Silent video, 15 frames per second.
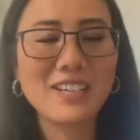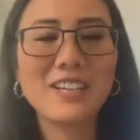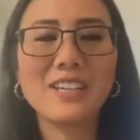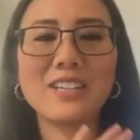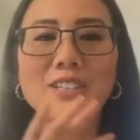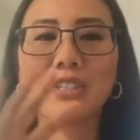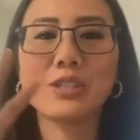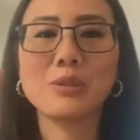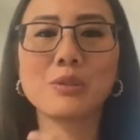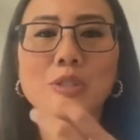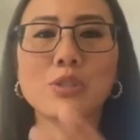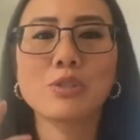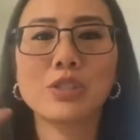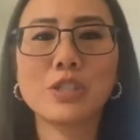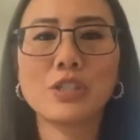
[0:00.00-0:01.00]
into a
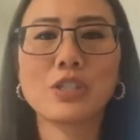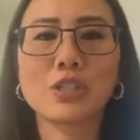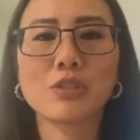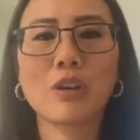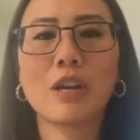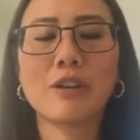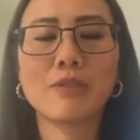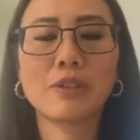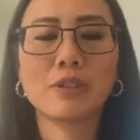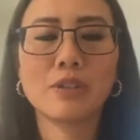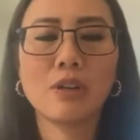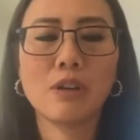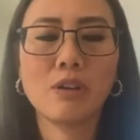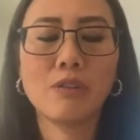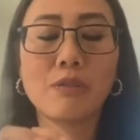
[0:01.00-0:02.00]
strategic driver
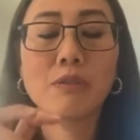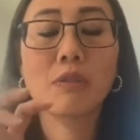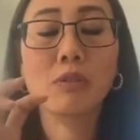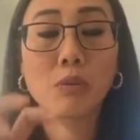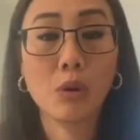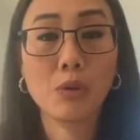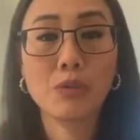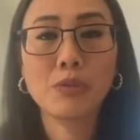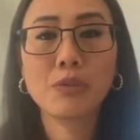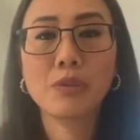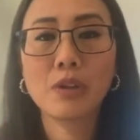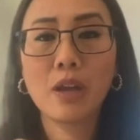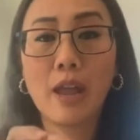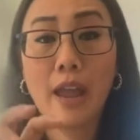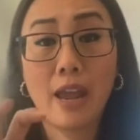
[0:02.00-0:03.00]
of growth
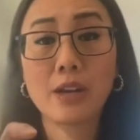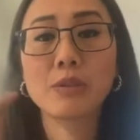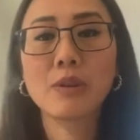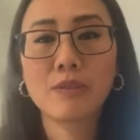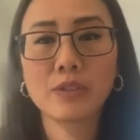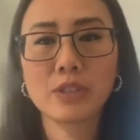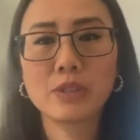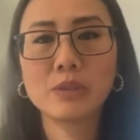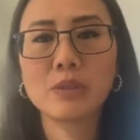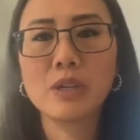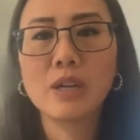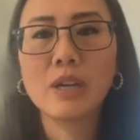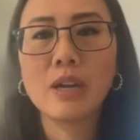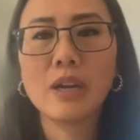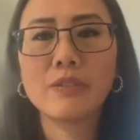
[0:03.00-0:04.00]
and revenue.
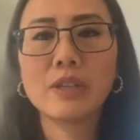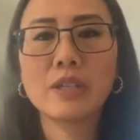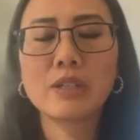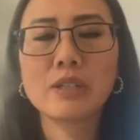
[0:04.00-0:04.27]
I think